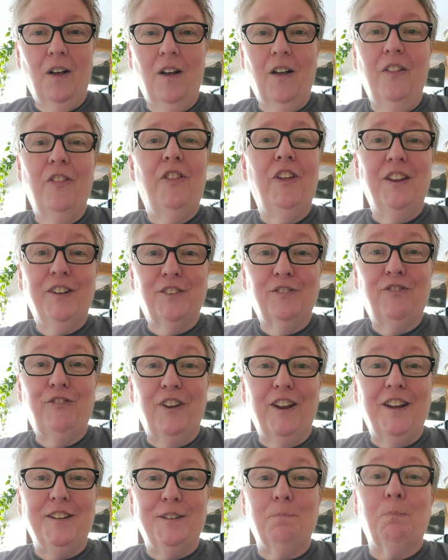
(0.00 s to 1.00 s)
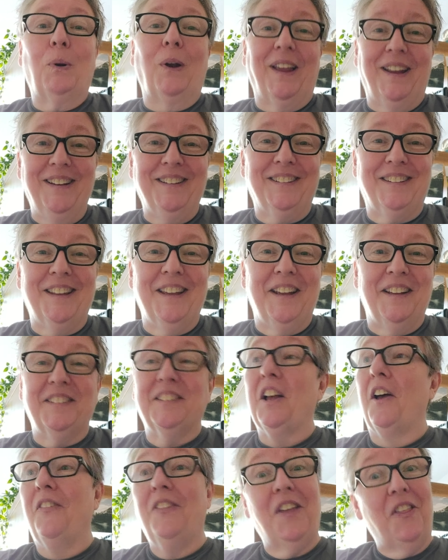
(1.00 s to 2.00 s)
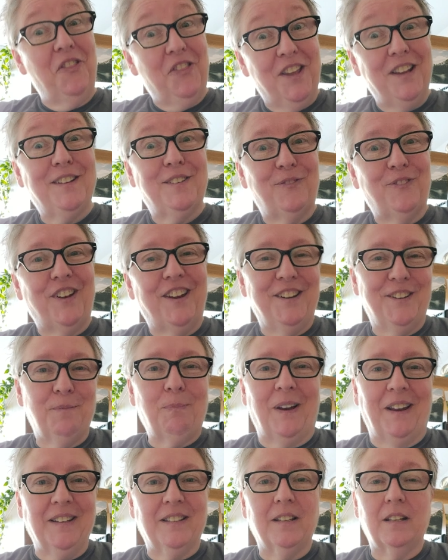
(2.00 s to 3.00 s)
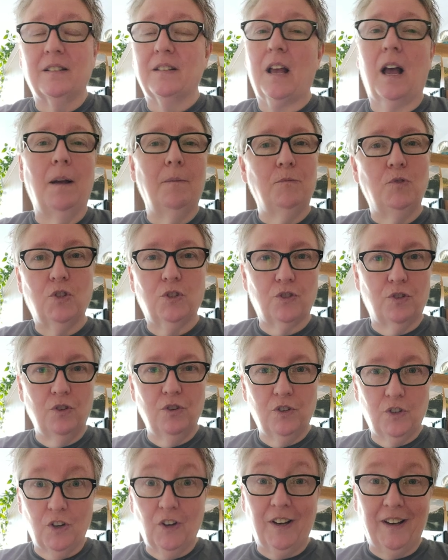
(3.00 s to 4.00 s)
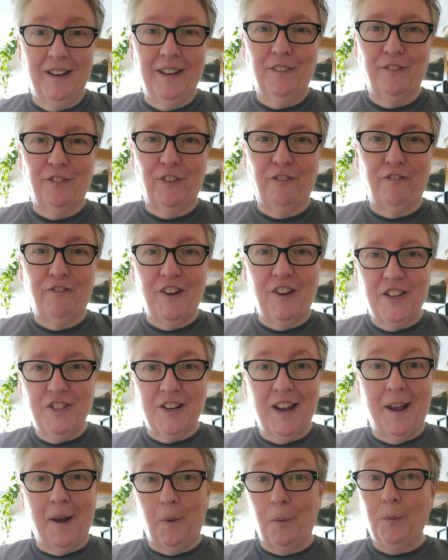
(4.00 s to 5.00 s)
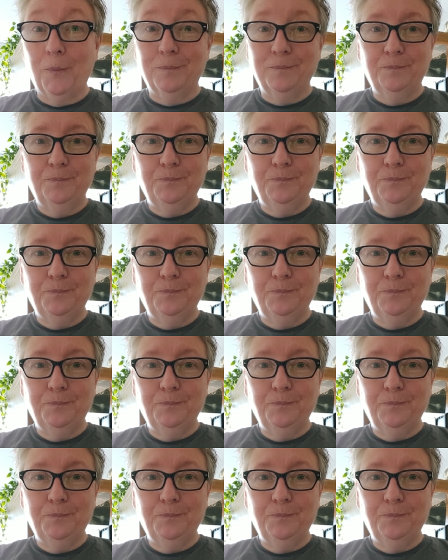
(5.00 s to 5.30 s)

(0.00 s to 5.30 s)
this fish plays this and then this fish plays this, I'm just going to leave the fish out